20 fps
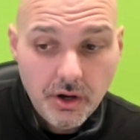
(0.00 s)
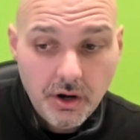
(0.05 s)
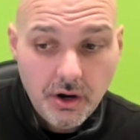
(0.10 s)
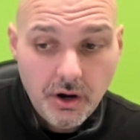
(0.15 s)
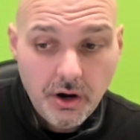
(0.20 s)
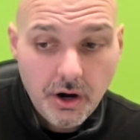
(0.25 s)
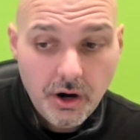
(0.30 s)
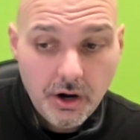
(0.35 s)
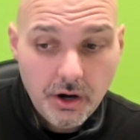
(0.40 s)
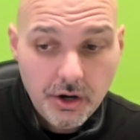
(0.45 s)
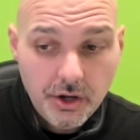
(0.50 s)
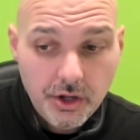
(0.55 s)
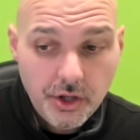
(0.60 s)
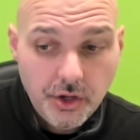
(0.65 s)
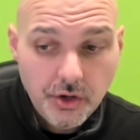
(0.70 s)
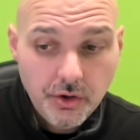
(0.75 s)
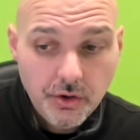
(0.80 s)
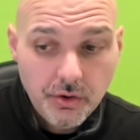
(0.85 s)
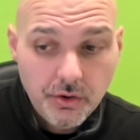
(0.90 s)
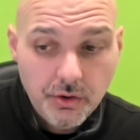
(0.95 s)
are
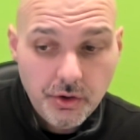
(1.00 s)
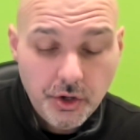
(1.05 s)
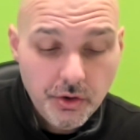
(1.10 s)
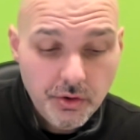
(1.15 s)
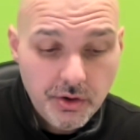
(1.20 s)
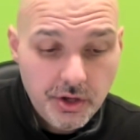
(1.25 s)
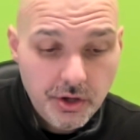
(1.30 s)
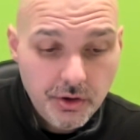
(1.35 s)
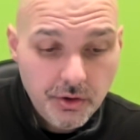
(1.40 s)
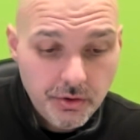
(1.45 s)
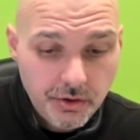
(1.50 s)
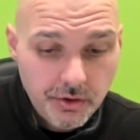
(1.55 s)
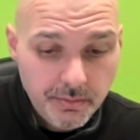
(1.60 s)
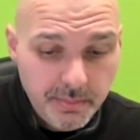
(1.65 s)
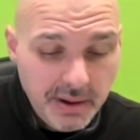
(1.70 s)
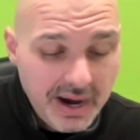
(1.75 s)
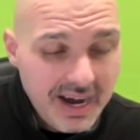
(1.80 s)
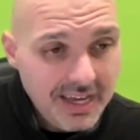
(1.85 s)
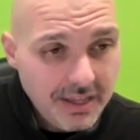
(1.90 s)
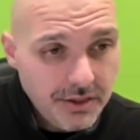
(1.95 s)
you're
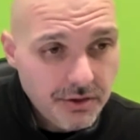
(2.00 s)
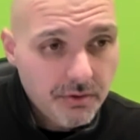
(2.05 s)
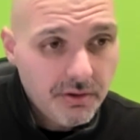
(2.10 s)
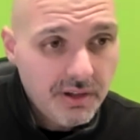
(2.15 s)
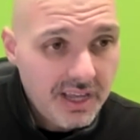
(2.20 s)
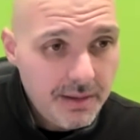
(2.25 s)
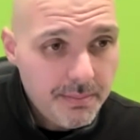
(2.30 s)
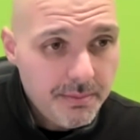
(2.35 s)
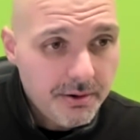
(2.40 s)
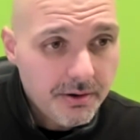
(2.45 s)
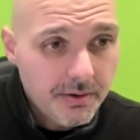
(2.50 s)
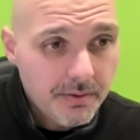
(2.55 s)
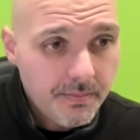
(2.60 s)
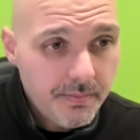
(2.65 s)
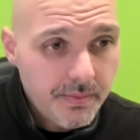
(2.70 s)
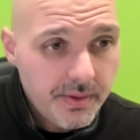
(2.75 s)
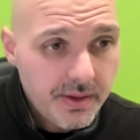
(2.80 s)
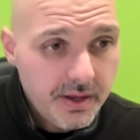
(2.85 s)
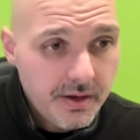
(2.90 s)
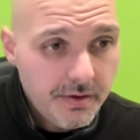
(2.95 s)
buying their labor
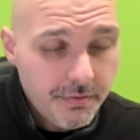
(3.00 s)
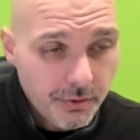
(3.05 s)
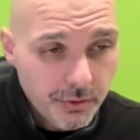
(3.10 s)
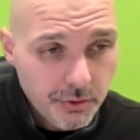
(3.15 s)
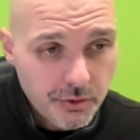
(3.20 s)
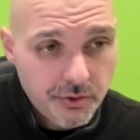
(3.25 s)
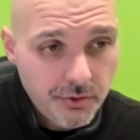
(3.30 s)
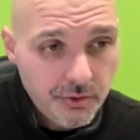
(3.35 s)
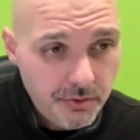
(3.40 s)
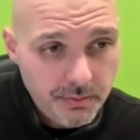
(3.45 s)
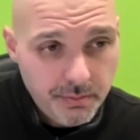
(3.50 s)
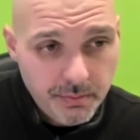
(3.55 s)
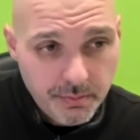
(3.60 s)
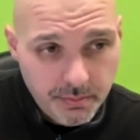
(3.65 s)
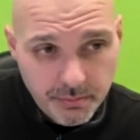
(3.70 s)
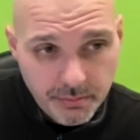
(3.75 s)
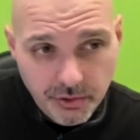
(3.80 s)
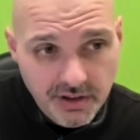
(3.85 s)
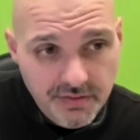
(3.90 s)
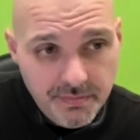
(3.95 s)
for a certain
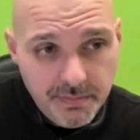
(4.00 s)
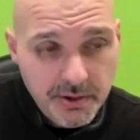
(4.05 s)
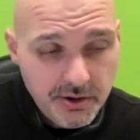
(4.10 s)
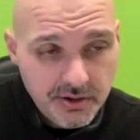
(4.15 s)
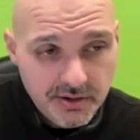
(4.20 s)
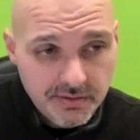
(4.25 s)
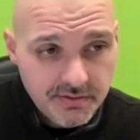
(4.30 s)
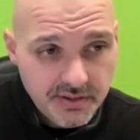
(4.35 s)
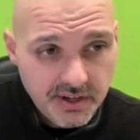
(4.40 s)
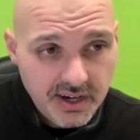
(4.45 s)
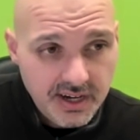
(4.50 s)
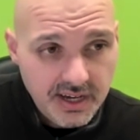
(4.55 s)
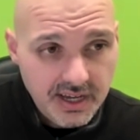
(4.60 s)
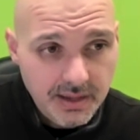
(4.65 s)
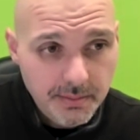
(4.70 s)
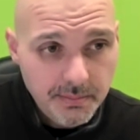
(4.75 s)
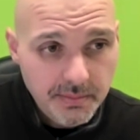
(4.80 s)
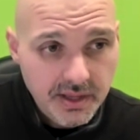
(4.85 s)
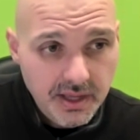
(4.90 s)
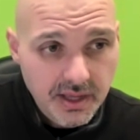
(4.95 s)
brief period of
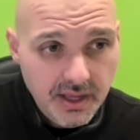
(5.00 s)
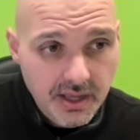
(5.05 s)
time.